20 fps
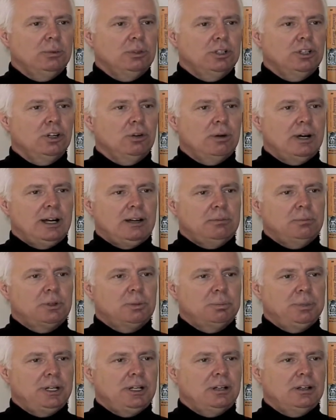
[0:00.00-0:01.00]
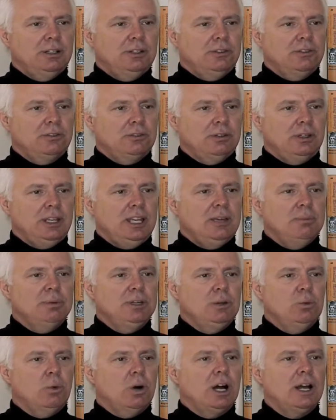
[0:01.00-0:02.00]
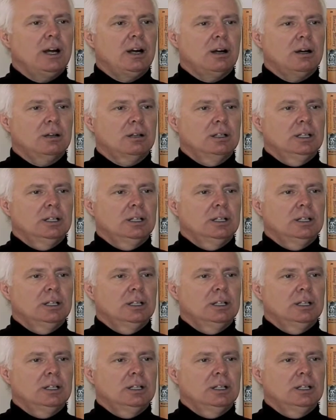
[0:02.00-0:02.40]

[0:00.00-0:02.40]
would go out and prepare his AP Wire